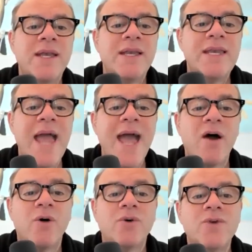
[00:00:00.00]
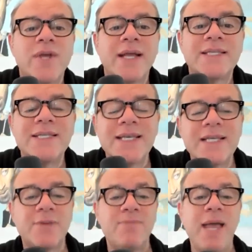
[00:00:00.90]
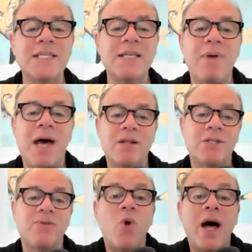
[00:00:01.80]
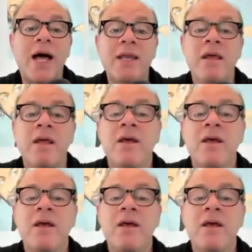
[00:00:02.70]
Now you can get six amazing bottles of wine